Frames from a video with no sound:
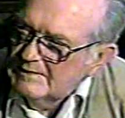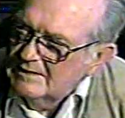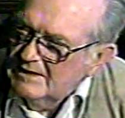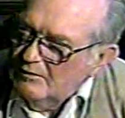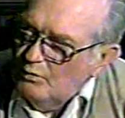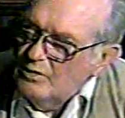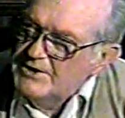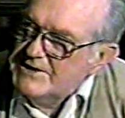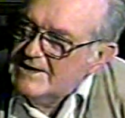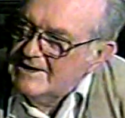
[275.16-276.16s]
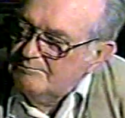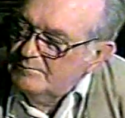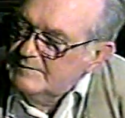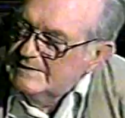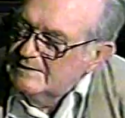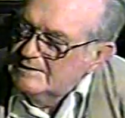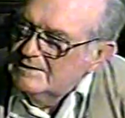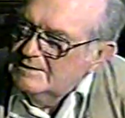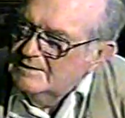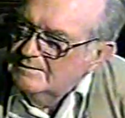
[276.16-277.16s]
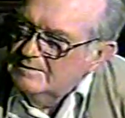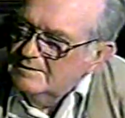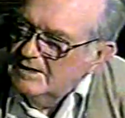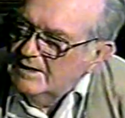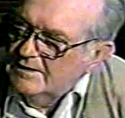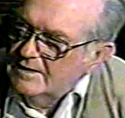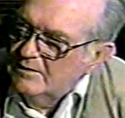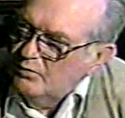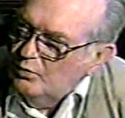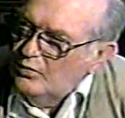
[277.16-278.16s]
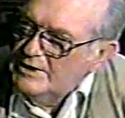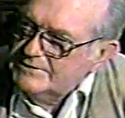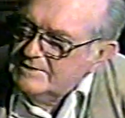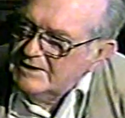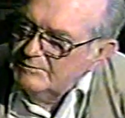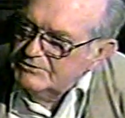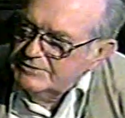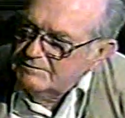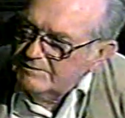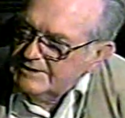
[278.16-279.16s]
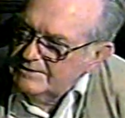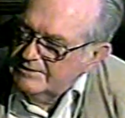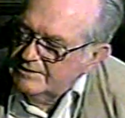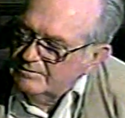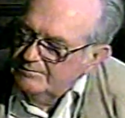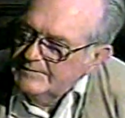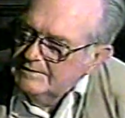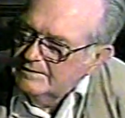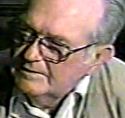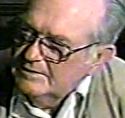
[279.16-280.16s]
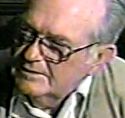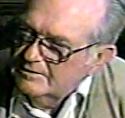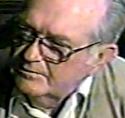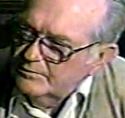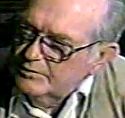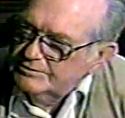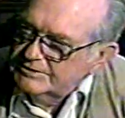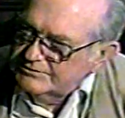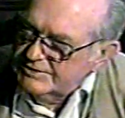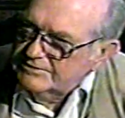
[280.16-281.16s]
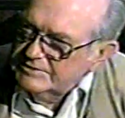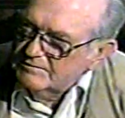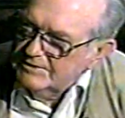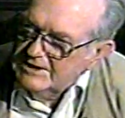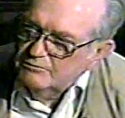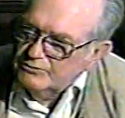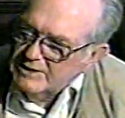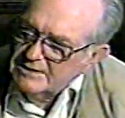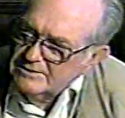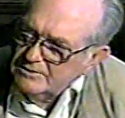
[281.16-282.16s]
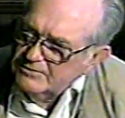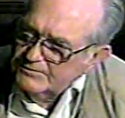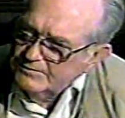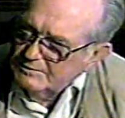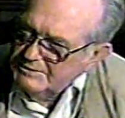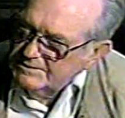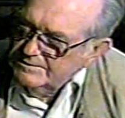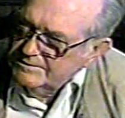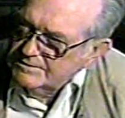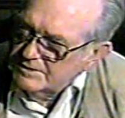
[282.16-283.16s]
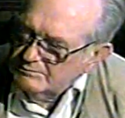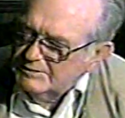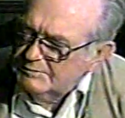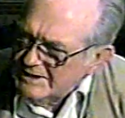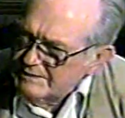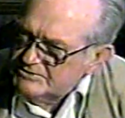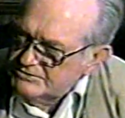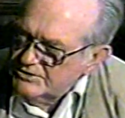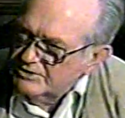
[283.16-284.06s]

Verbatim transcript: At one time. Was it down on the? Uh, one time, the Chevrolet deal. Chevrolet. Was the Sink Chevrolet? It was right across from the Methodist from the Baptist Church.